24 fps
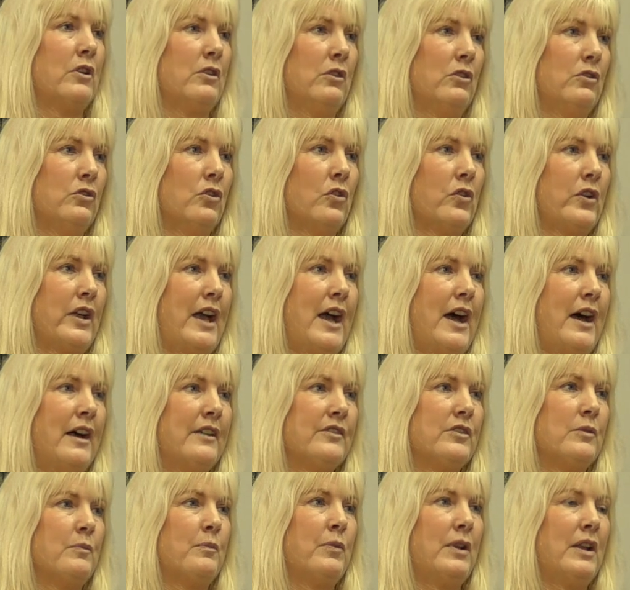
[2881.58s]
to look
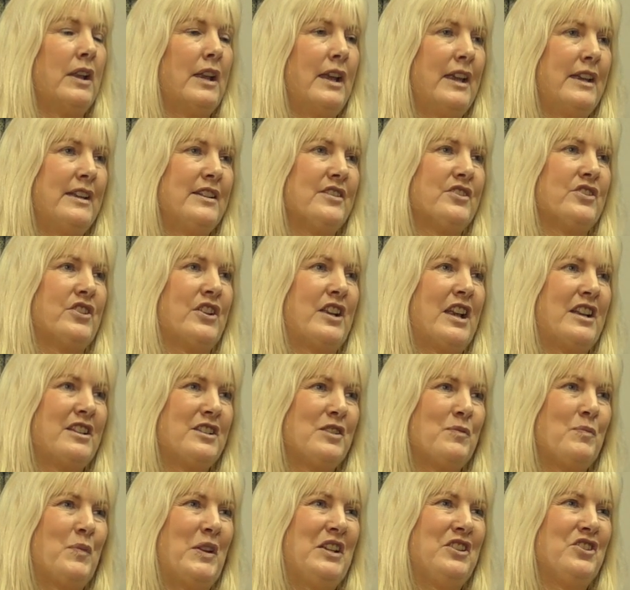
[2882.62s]
at the place that a
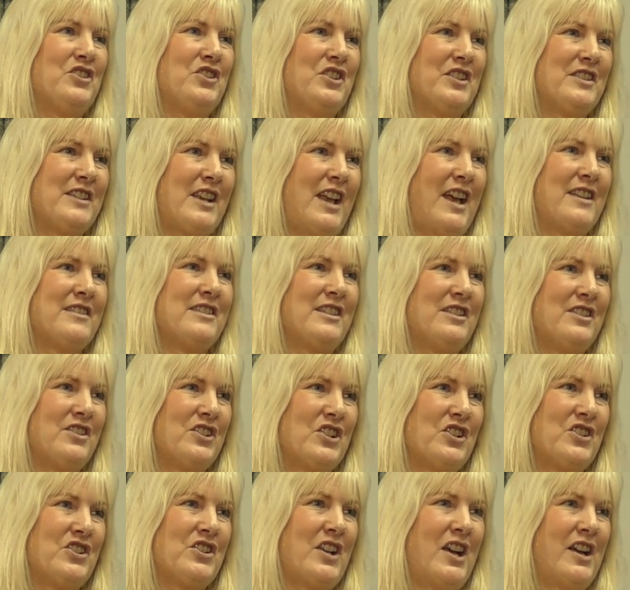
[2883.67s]
species has in
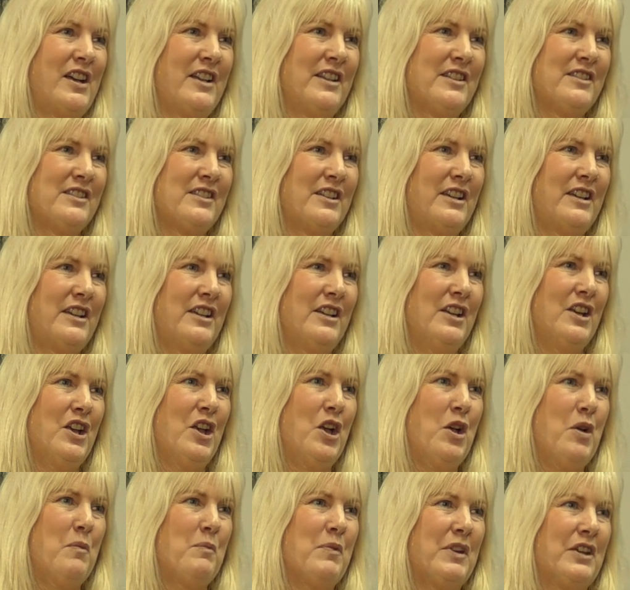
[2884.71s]
society.
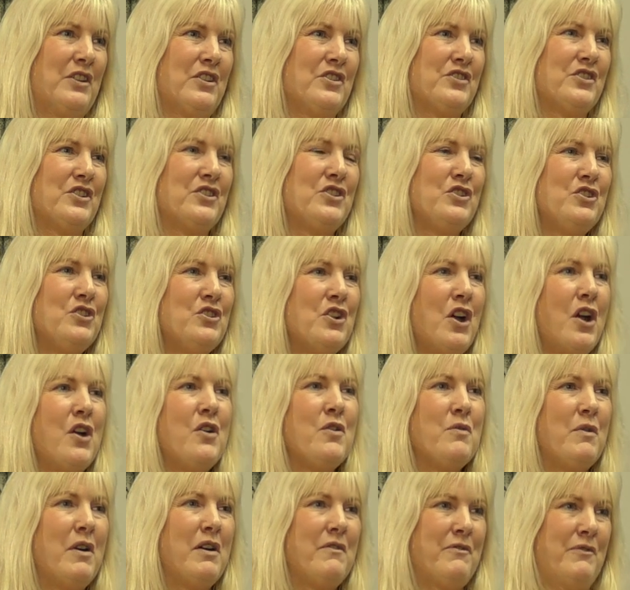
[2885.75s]
Yes. Because there's
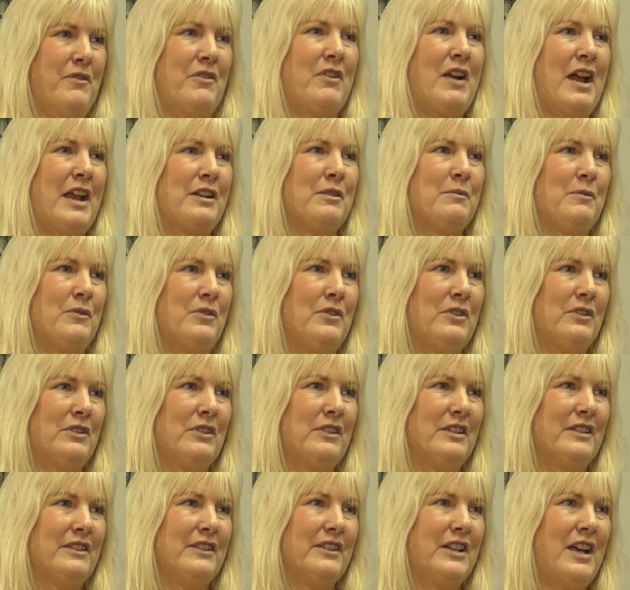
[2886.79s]
no other animal
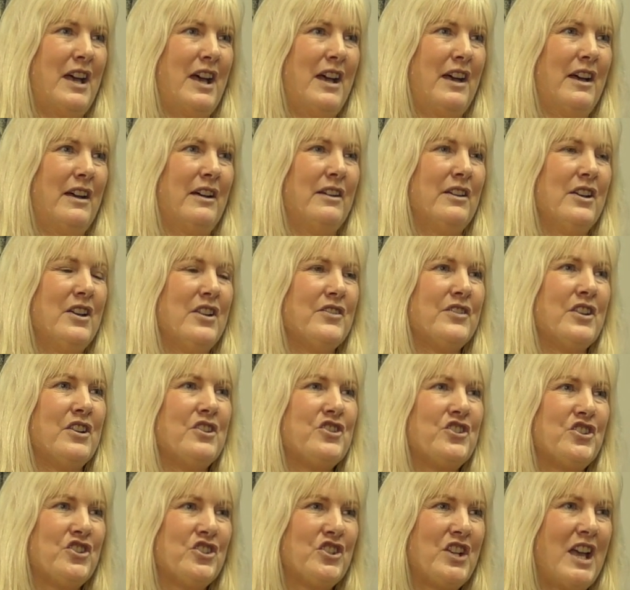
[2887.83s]
there that, that
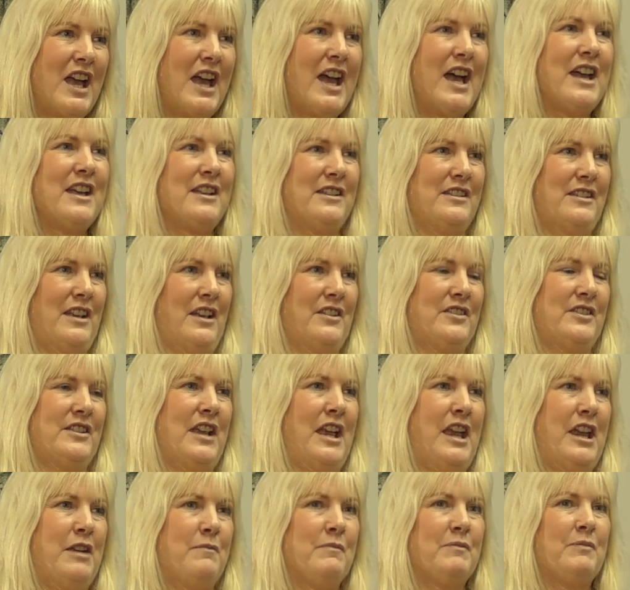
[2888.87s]
shares that yes.
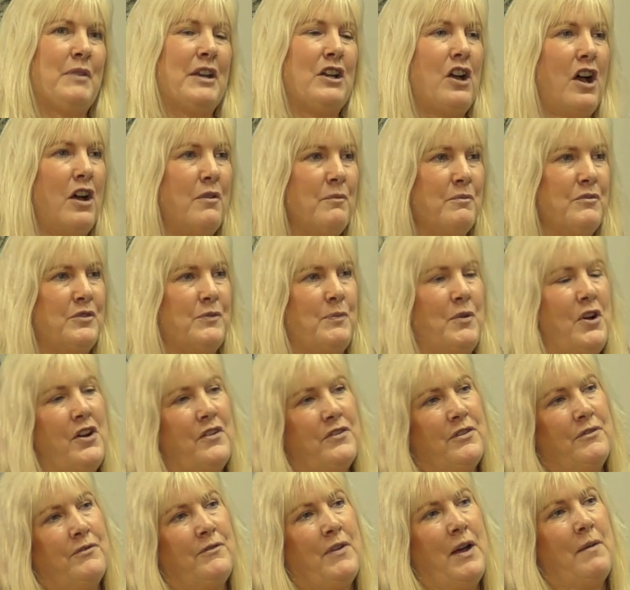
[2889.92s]
same, becomes part of
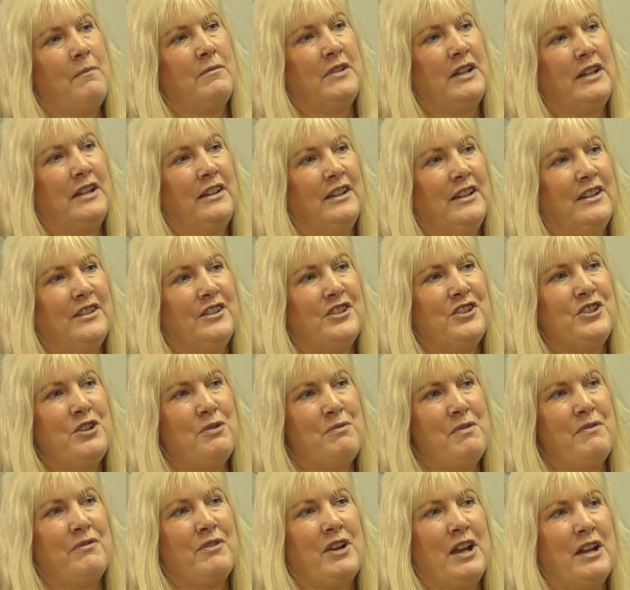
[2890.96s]
the family. There's no
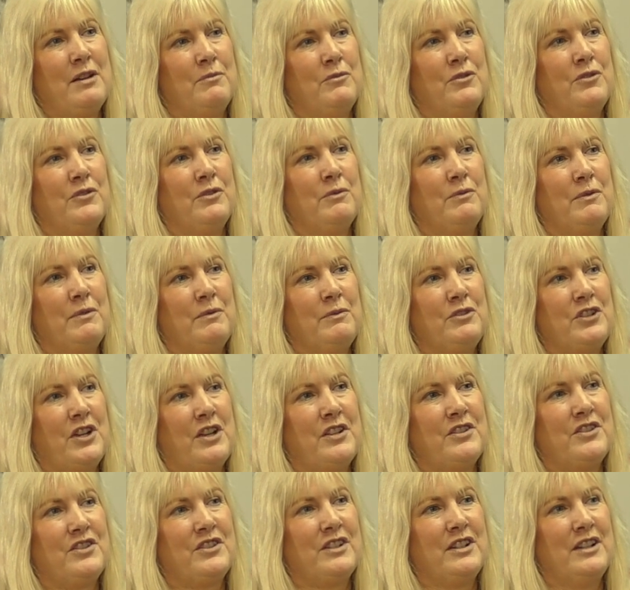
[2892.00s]
other animal that we would
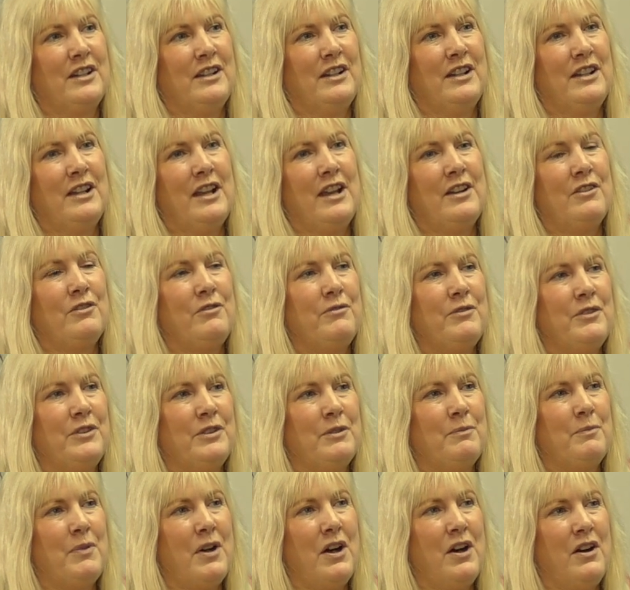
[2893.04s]
just let off in
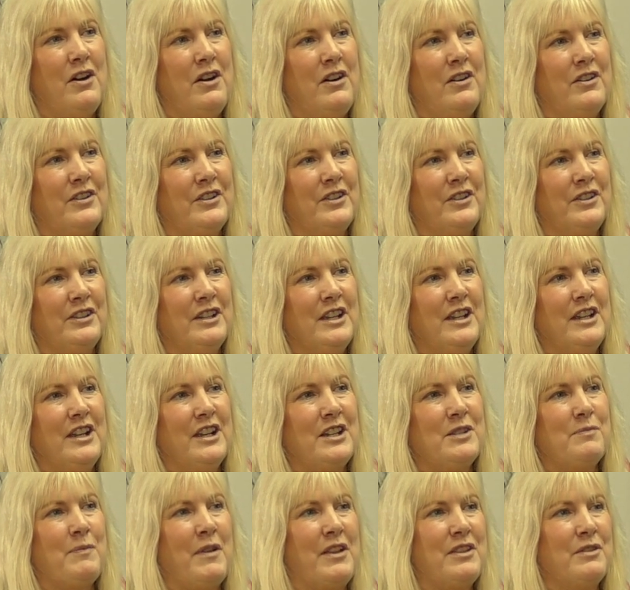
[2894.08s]
the park and
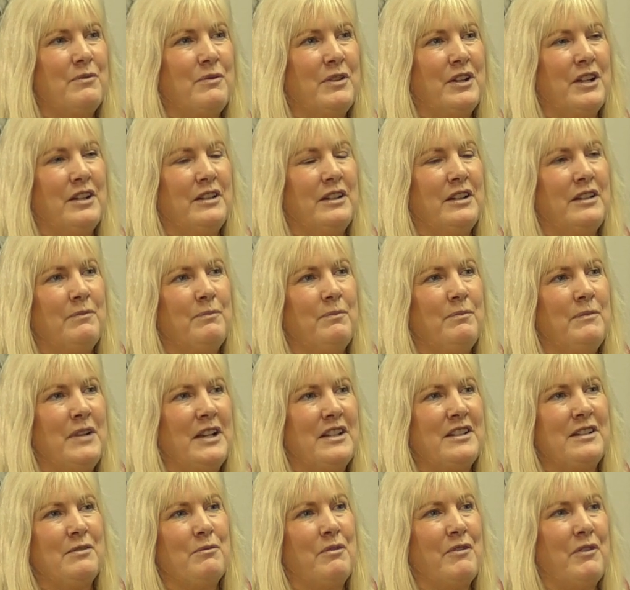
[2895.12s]
expect that we're going to
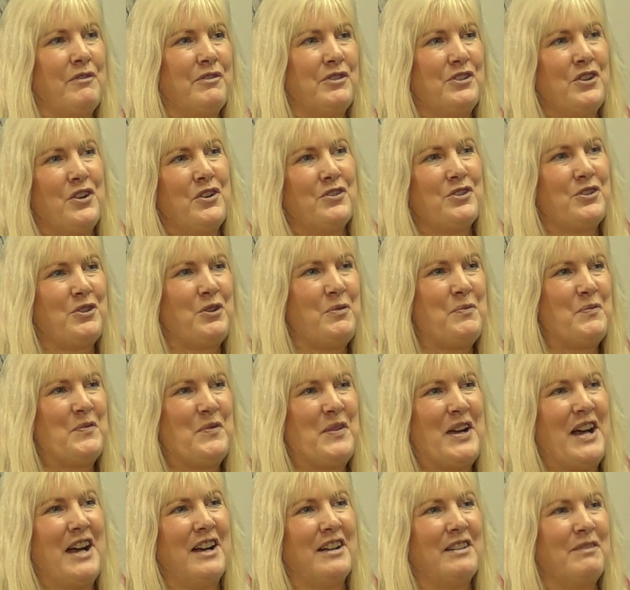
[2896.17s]
mix it with other dogs, come
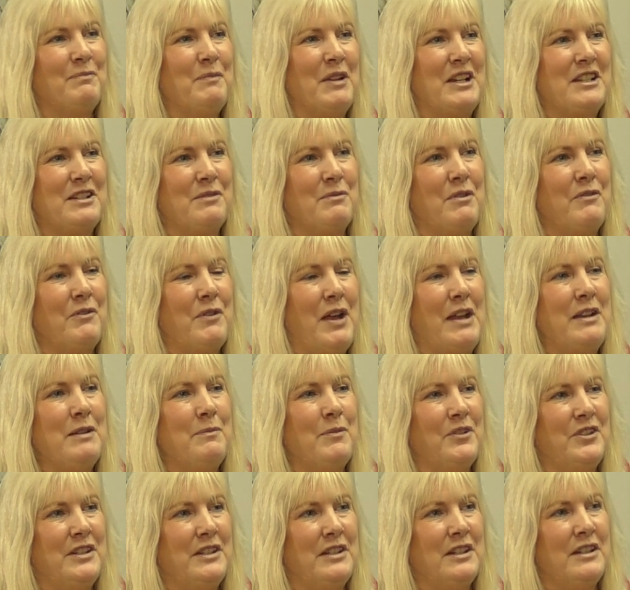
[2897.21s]
back, mix it with
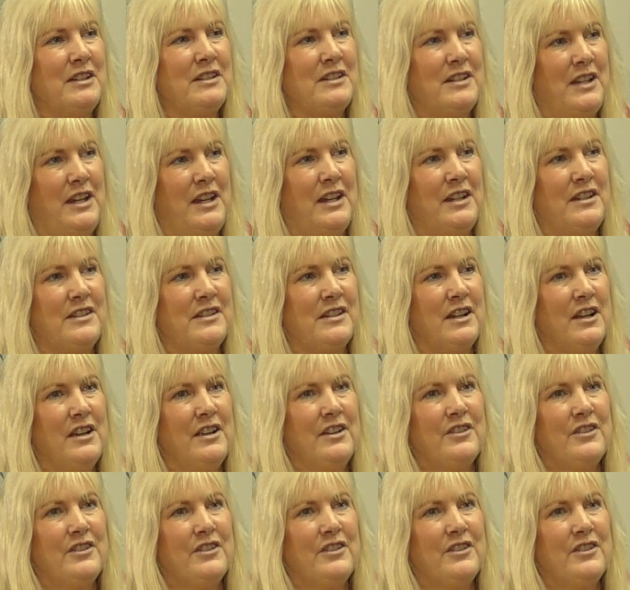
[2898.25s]
anybody that it sees.